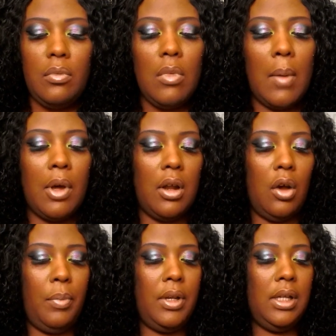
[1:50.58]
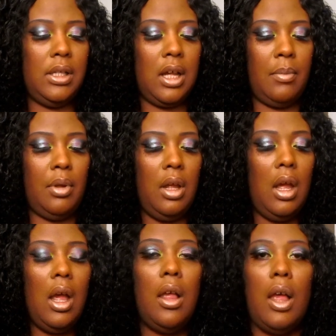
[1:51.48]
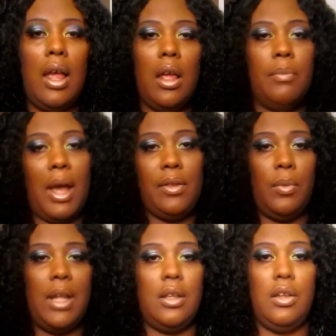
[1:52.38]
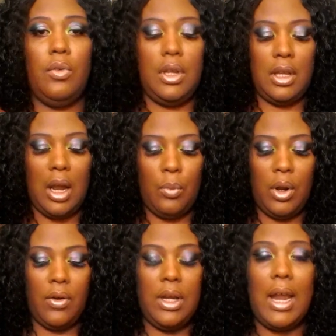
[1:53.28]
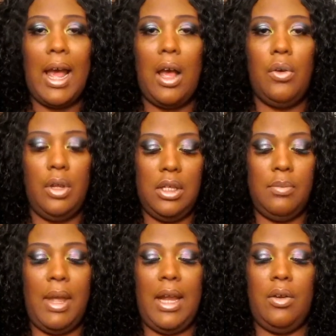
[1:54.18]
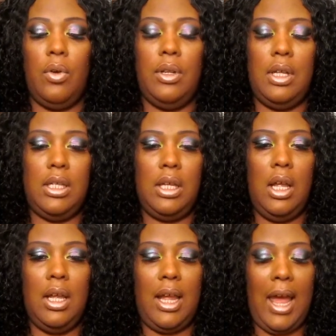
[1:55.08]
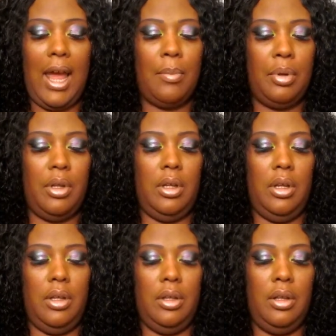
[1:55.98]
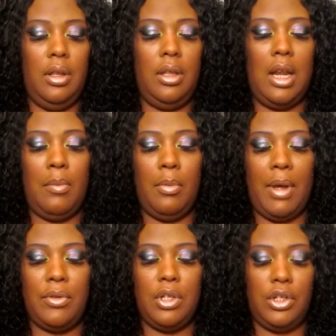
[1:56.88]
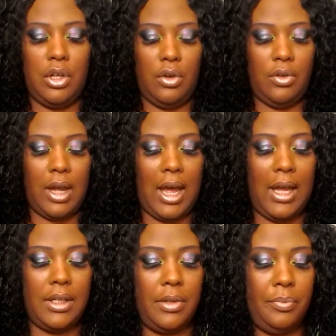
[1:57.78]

I'm going to open this up. By the way, the unit that I'm wearing now is made on this cap that I'm about to show you guys.